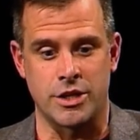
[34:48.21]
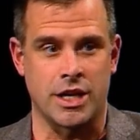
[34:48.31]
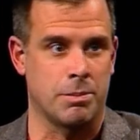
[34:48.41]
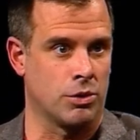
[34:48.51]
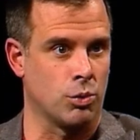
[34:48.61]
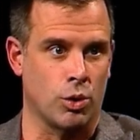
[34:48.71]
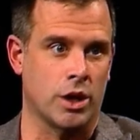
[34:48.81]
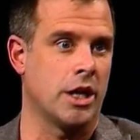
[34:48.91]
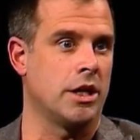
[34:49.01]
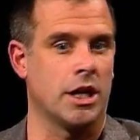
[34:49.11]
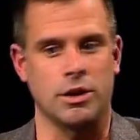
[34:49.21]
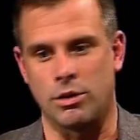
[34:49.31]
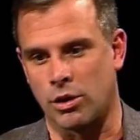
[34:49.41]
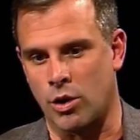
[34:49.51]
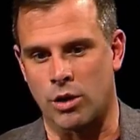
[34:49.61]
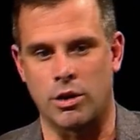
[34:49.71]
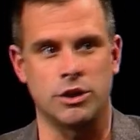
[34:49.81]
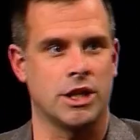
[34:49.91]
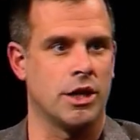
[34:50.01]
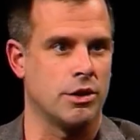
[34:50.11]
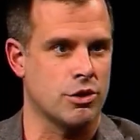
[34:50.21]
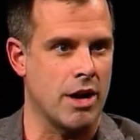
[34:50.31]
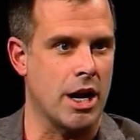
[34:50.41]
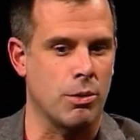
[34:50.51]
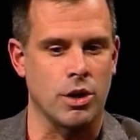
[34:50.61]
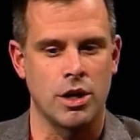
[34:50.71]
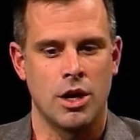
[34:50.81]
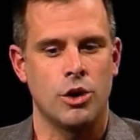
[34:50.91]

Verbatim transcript: You got to put the work in. You got to do the long yeah. runs. You got to do the track work.